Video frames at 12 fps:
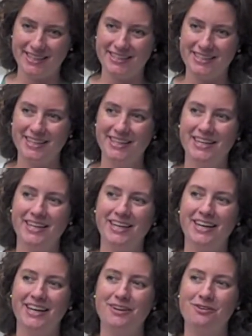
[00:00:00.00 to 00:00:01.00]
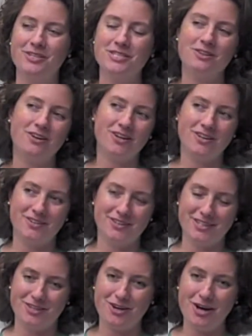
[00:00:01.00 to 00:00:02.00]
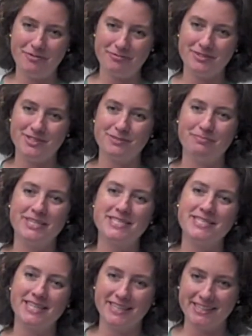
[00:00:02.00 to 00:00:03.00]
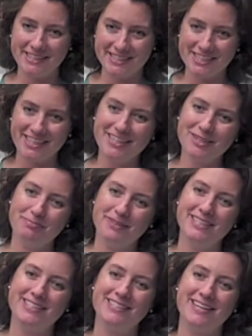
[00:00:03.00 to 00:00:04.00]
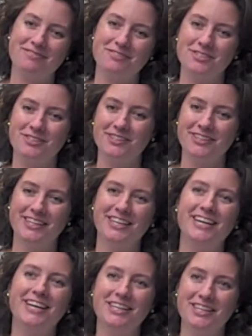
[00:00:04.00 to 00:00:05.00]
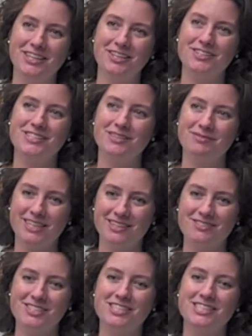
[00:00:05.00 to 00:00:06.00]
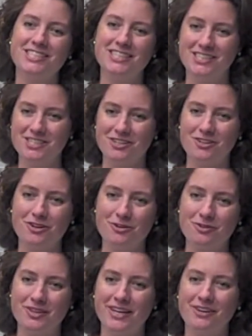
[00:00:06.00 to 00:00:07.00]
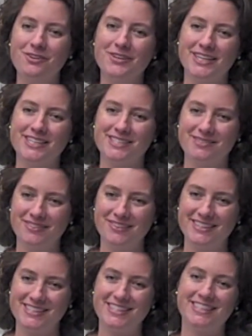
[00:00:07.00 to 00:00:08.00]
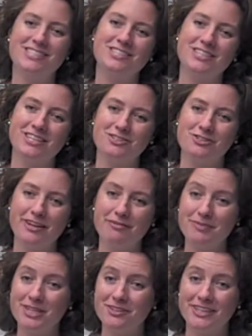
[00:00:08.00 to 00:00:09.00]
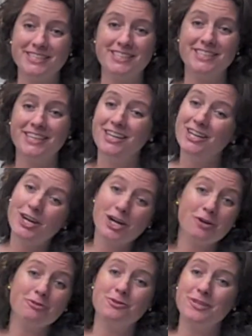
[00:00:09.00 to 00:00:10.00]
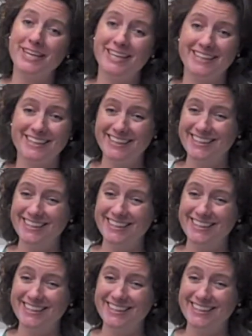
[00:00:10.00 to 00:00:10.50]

And I always call the conference my sanity check because after a year, sometimes you just need to know that, okay, some of these things that drive me crazy are okay.